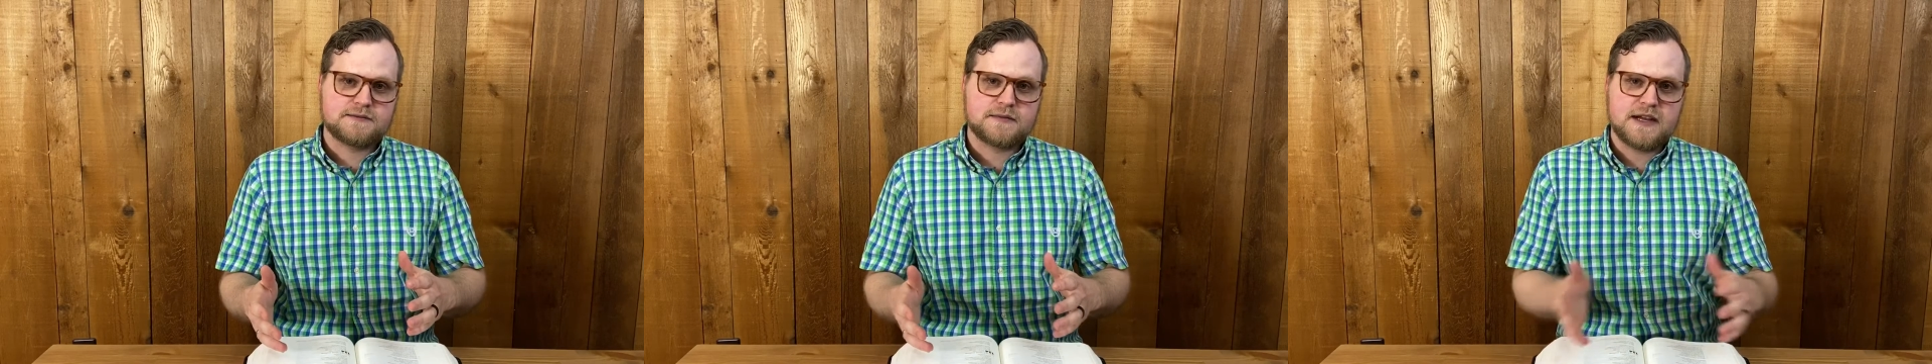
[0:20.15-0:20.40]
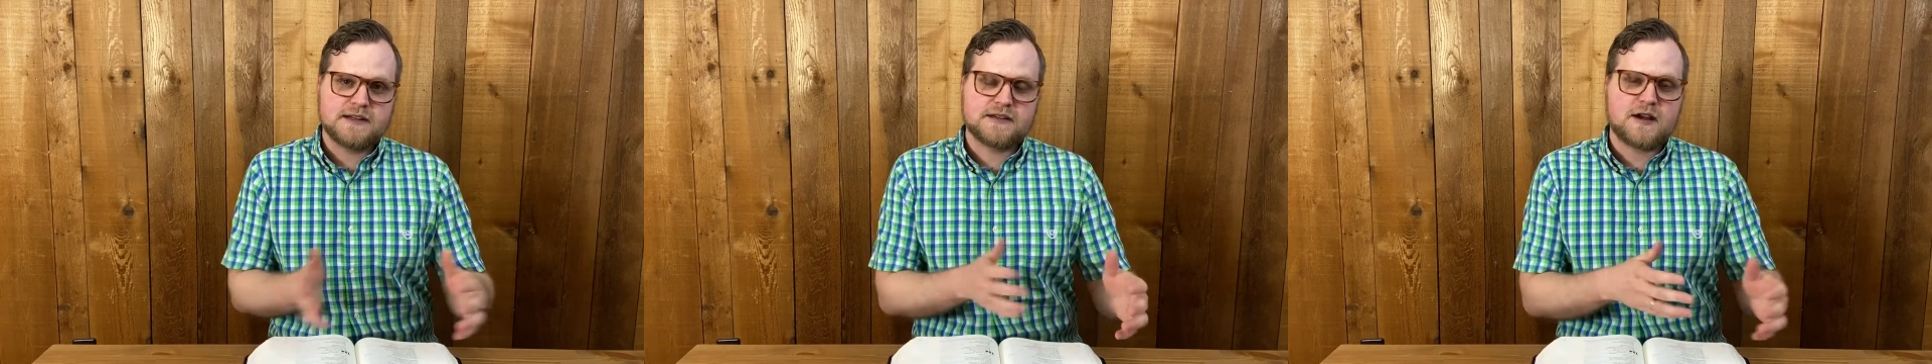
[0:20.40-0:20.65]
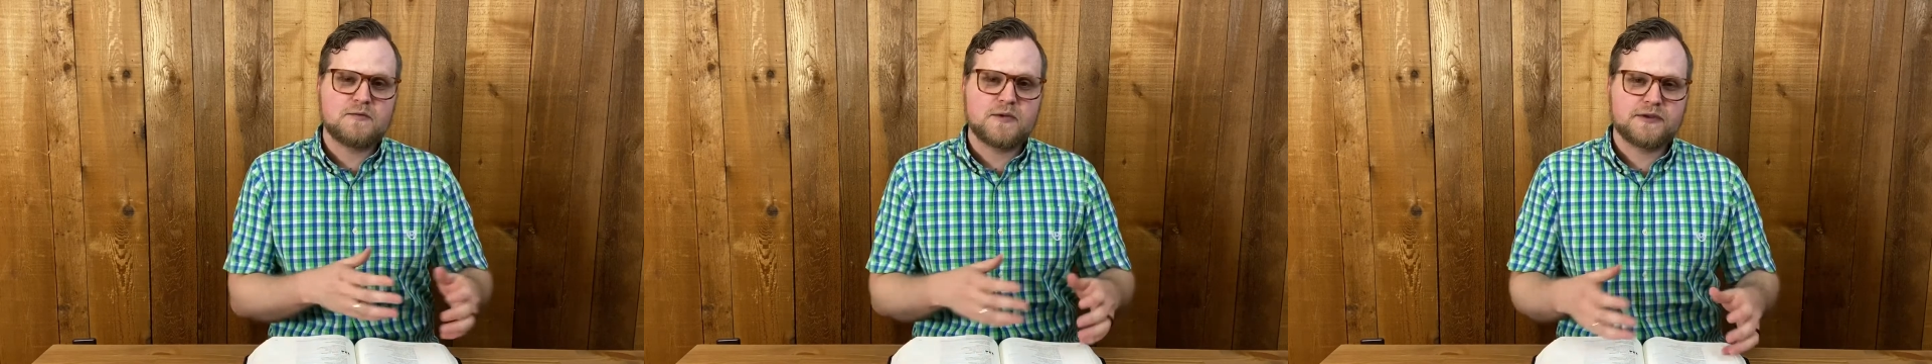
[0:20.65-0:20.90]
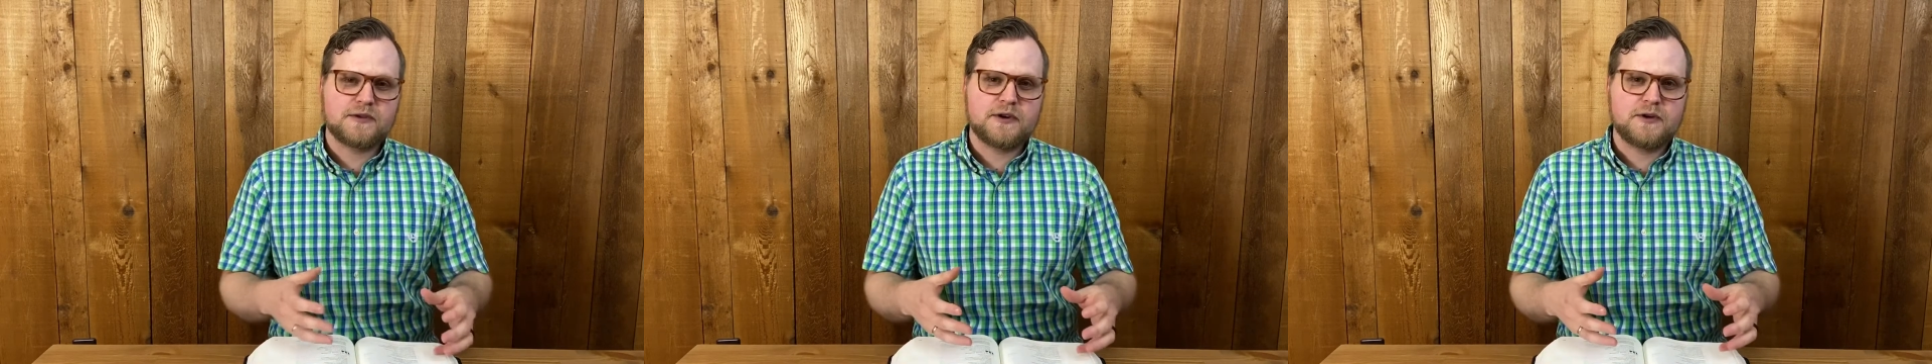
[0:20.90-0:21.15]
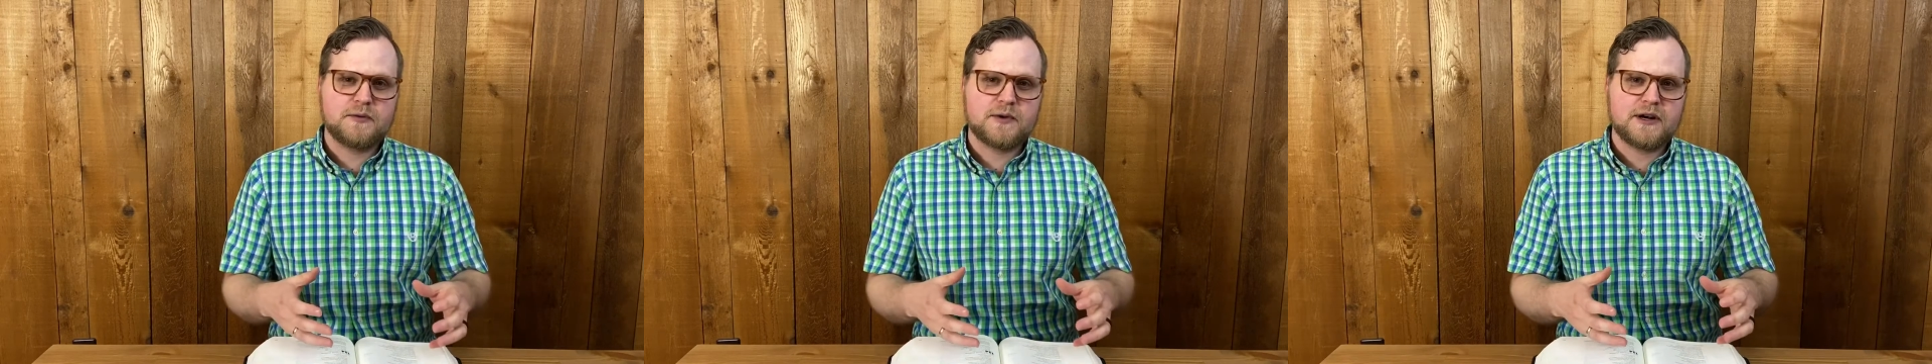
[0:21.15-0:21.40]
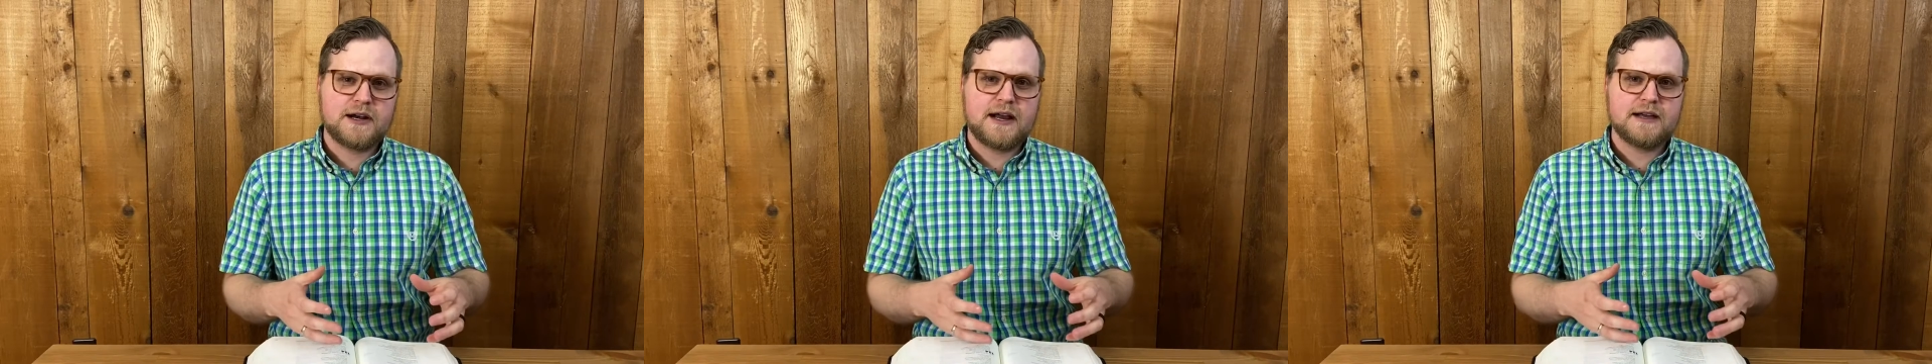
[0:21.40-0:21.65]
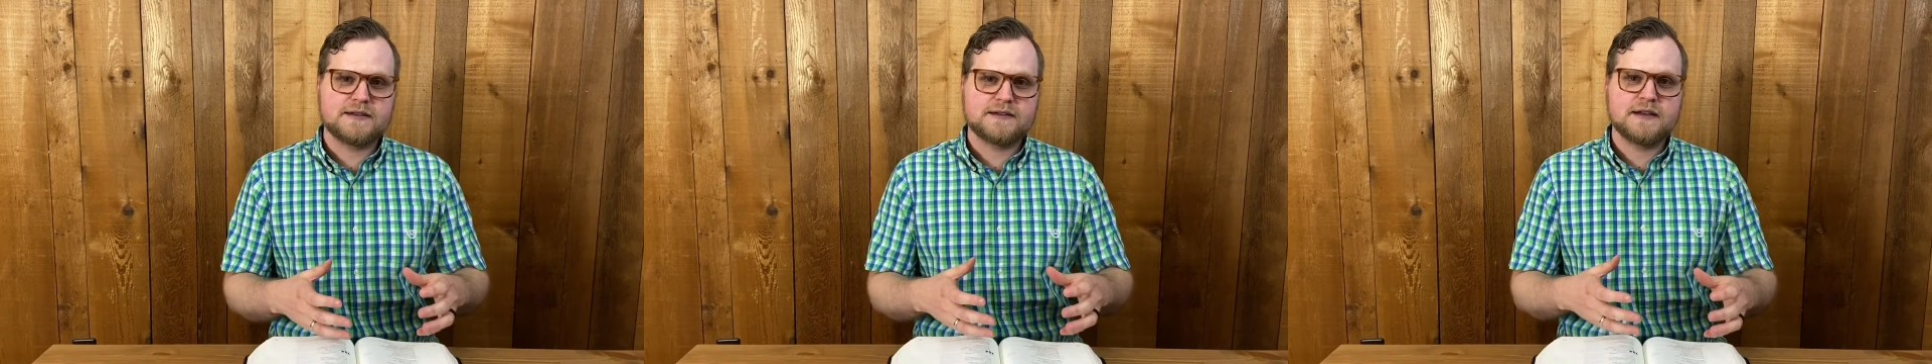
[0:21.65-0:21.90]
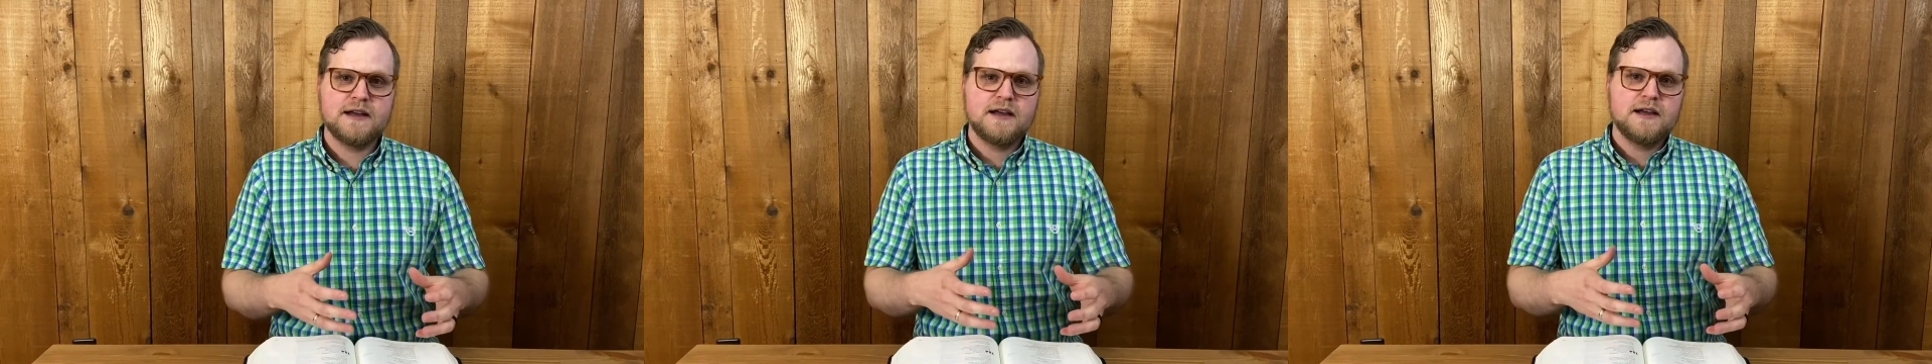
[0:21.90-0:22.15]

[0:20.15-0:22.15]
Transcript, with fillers: And Psalm 131 has